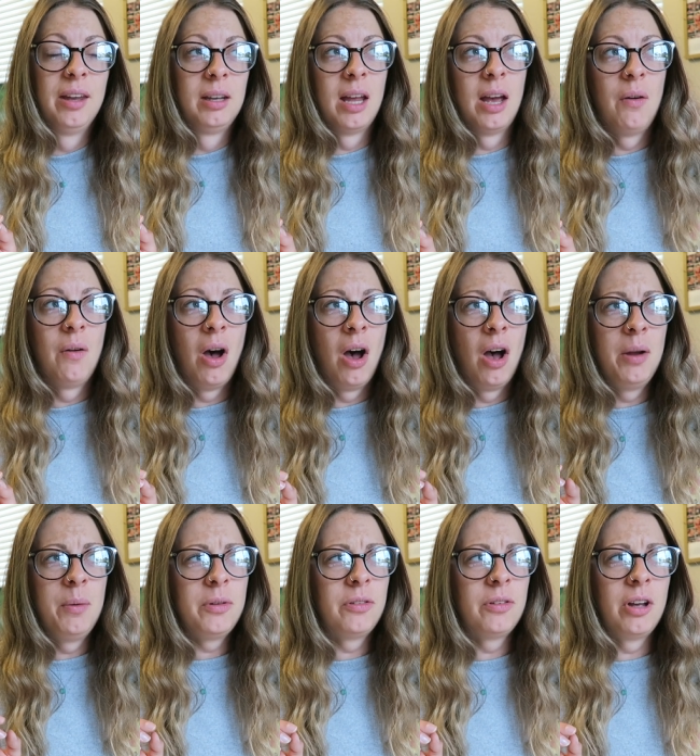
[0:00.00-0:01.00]
Now, I
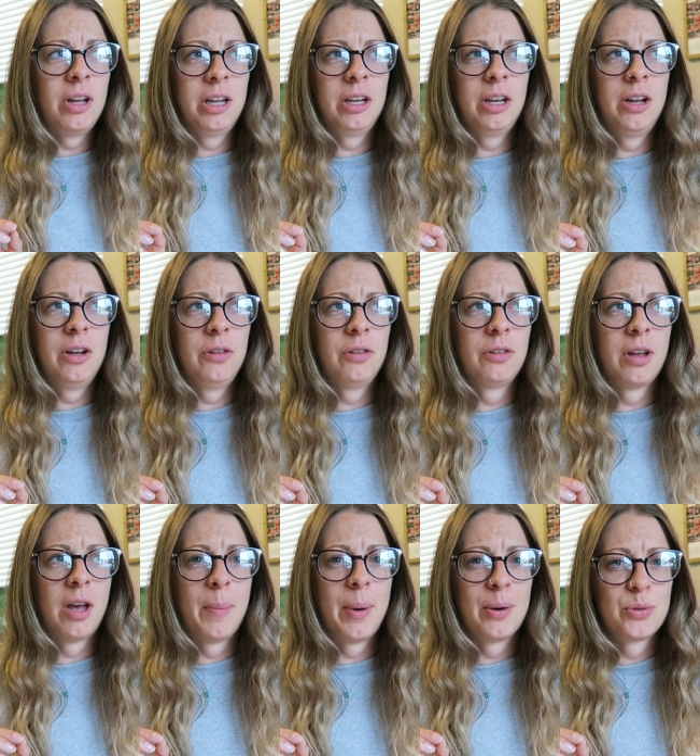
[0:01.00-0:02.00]
was diagnosed
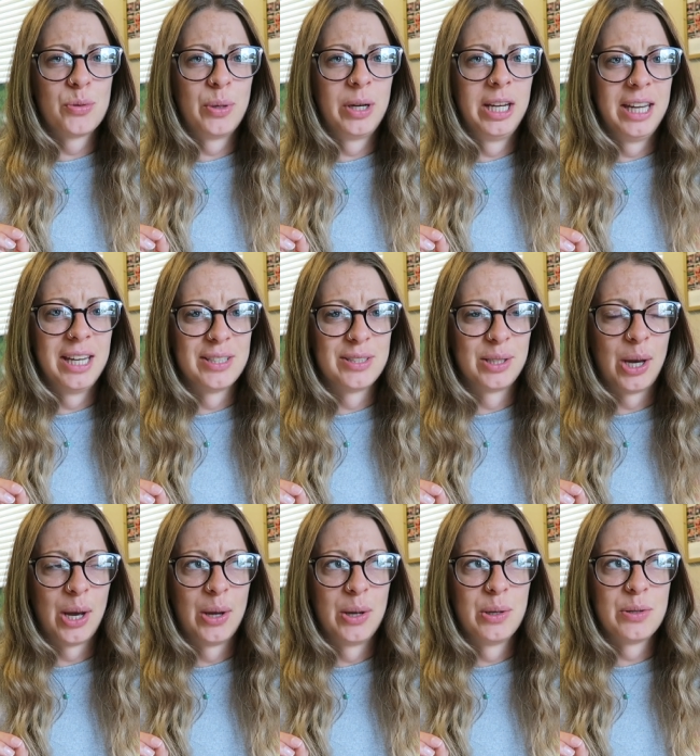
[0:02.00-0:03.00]
about 20 years
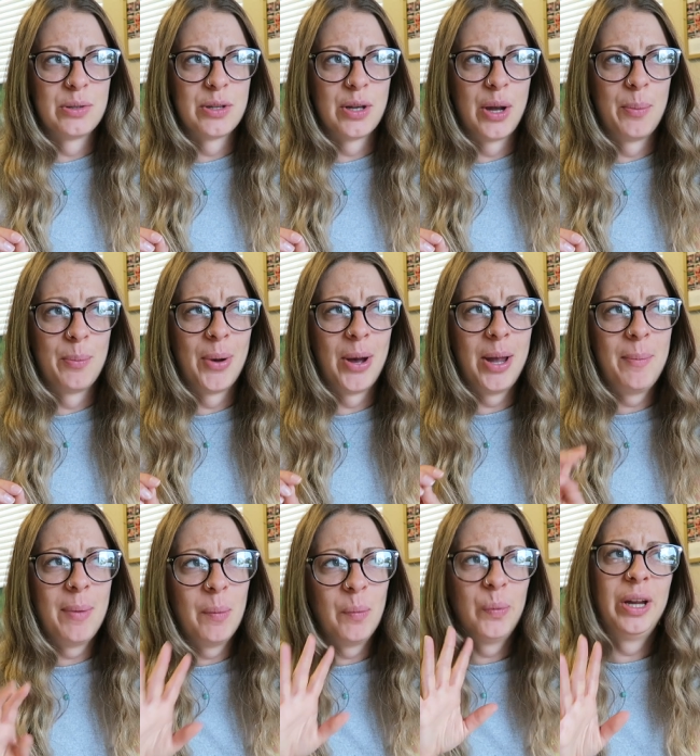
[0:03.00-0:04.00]
ago, so my
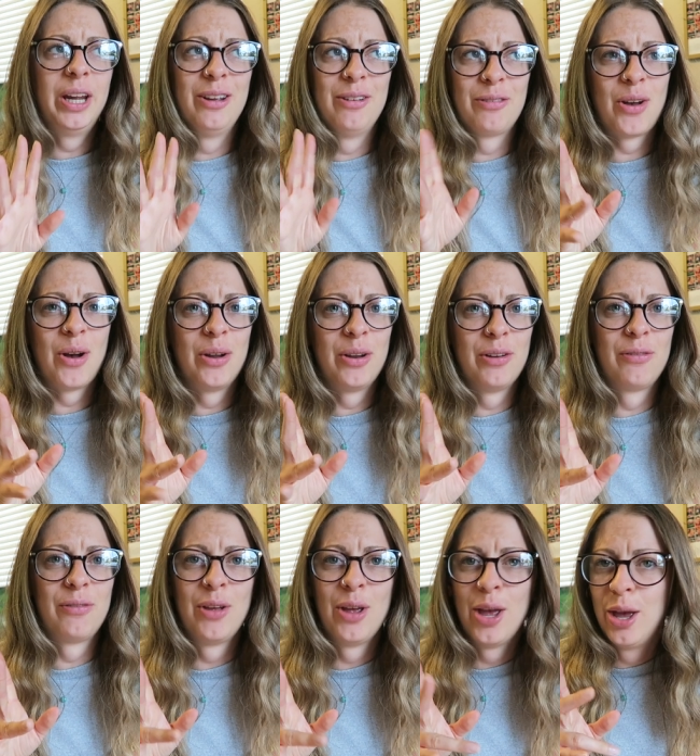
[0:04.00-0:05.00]
memory of kind of
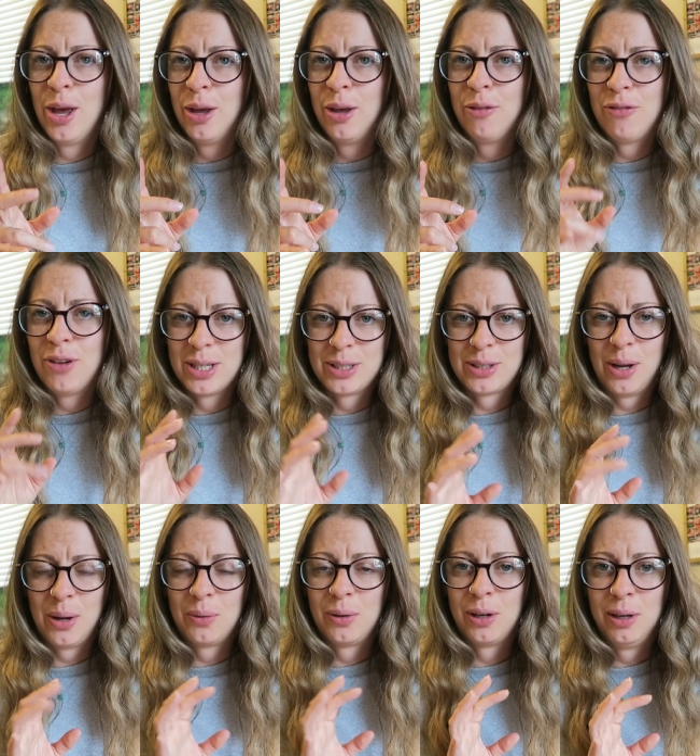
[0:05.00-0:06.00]
first
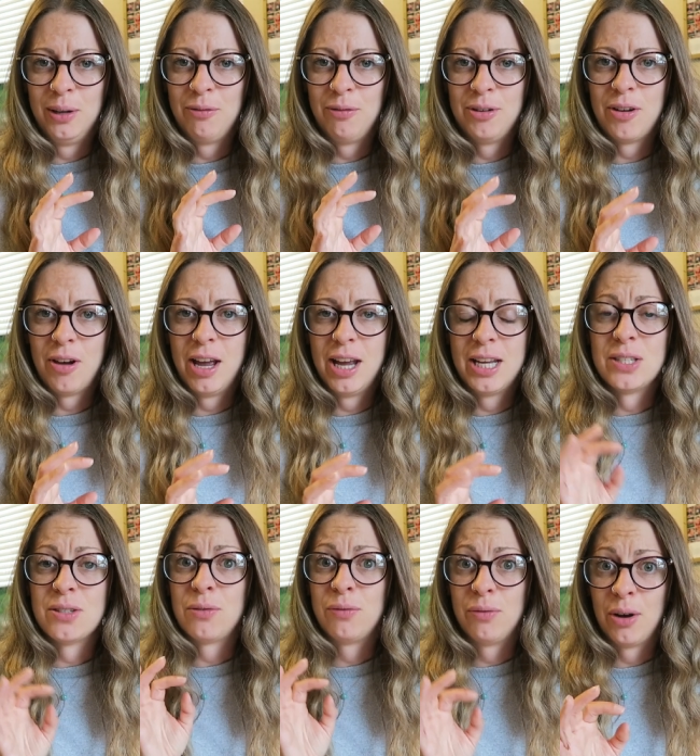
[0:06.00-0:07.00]
going on a gluten-free diet
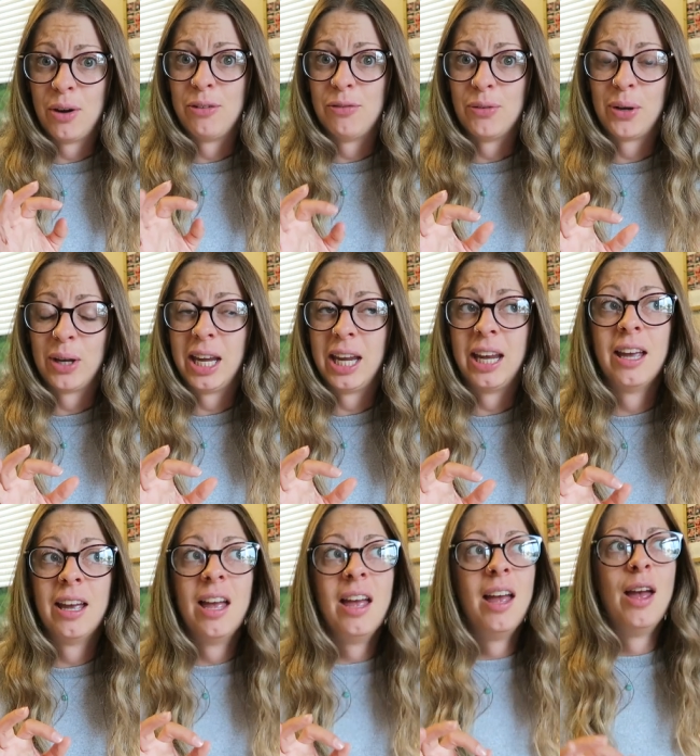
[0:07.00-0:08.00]
is very foggy.
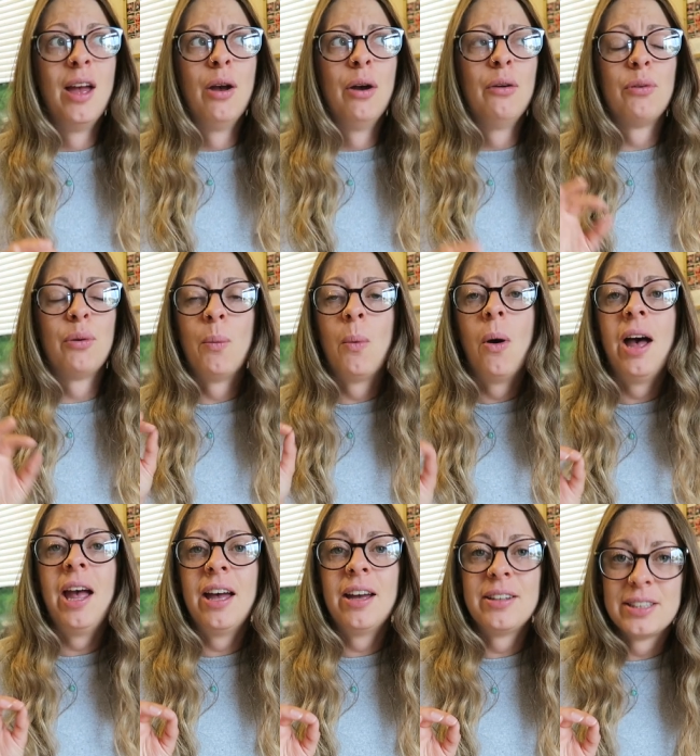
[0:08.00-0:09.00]
From what
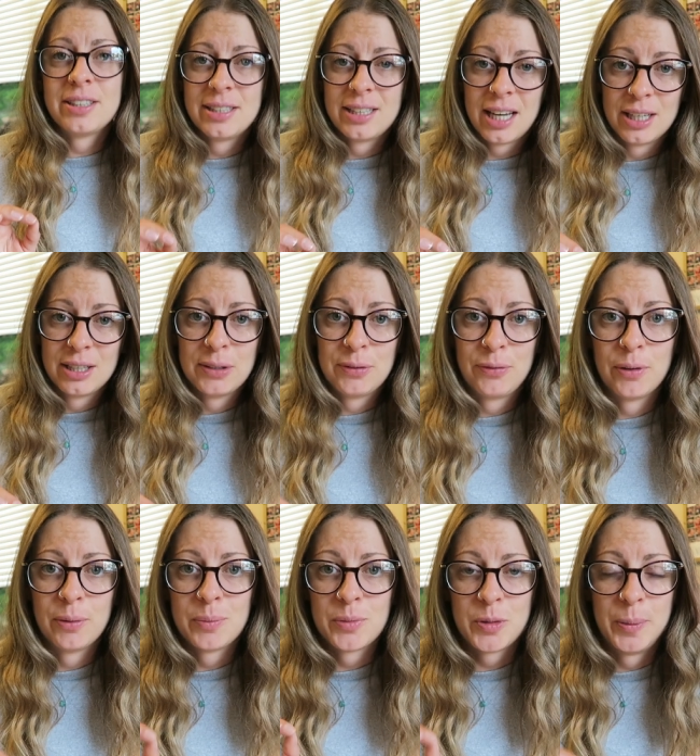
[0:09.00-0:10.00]
I understand
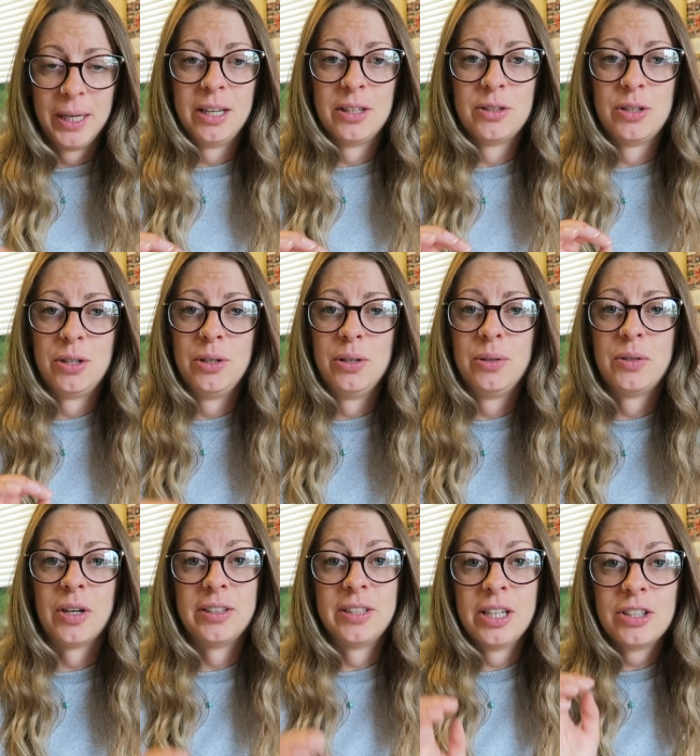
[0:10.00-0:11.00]
from speaking to
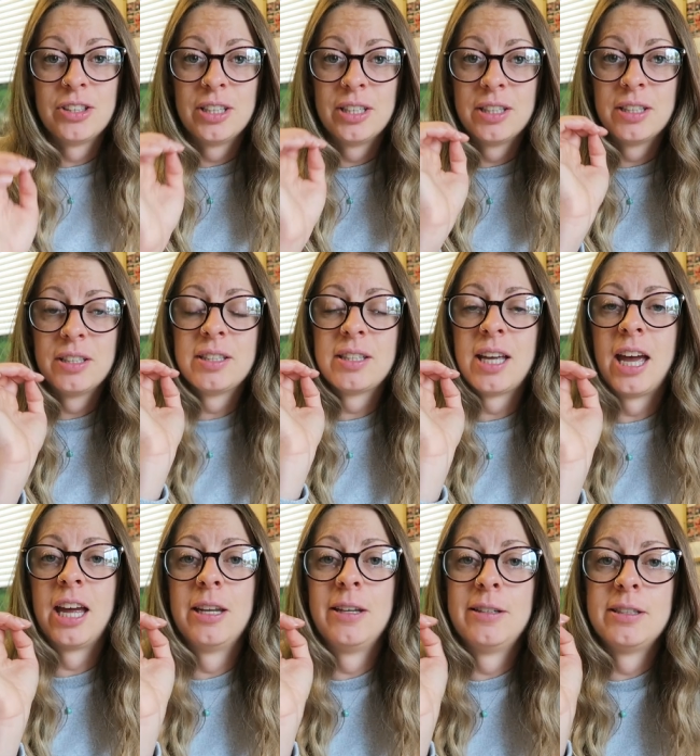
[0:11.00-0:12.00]
dietitians
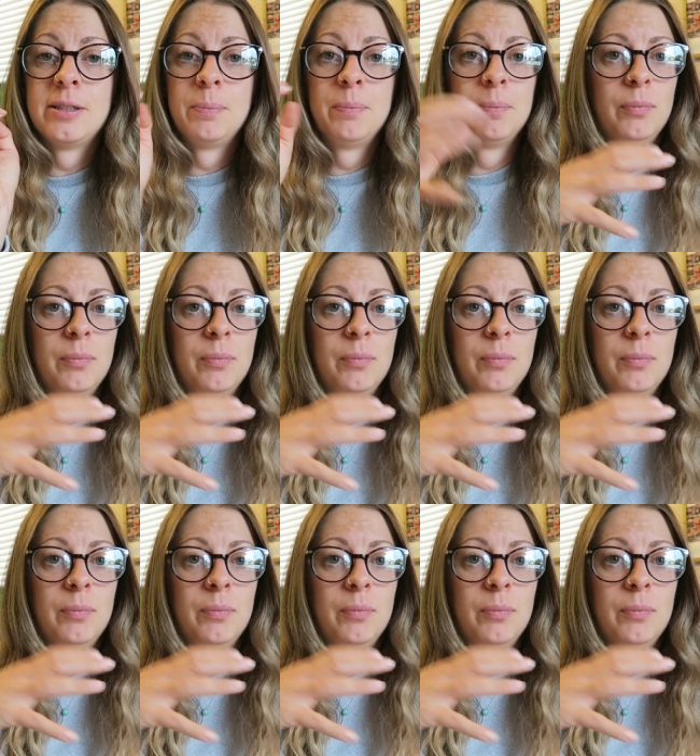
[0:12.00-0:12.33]
and